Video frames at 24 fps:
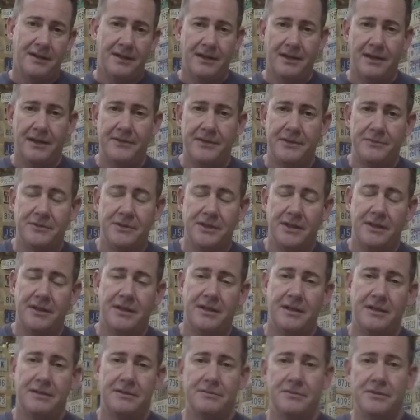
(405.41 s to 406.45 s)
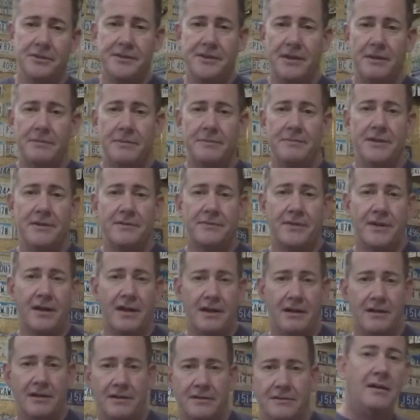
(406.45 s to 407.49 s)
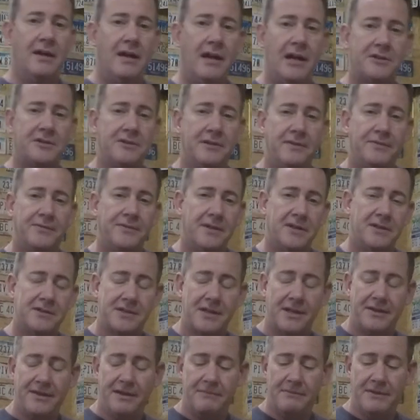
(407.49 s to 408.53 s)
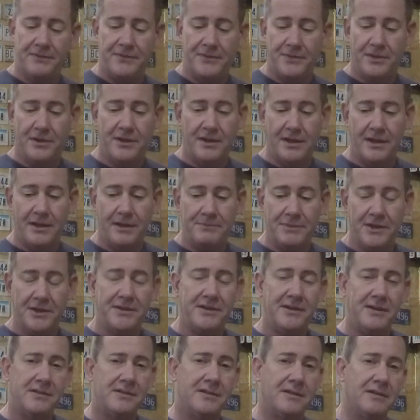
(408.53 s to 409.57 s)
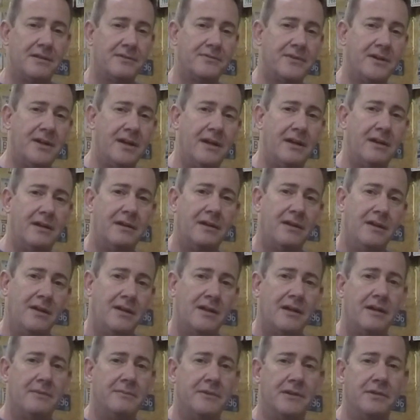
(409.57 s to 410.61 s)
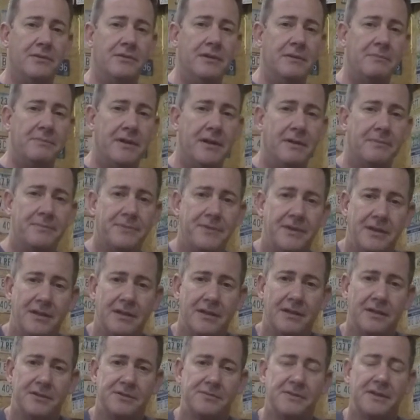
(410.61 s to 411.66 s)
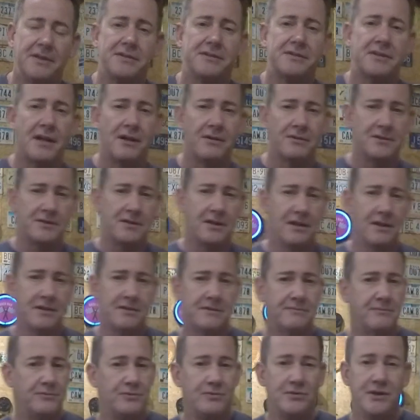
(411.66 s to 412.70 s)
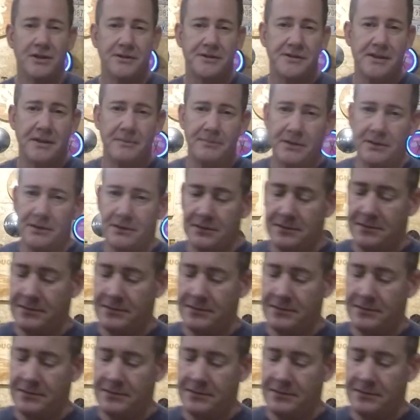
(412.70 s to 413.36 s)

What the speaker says: and then we'll dump them in the fryer. Actually, first, I think before I put these in the fryer, I'm going to whip up the sweet and sour sauce. Real simple.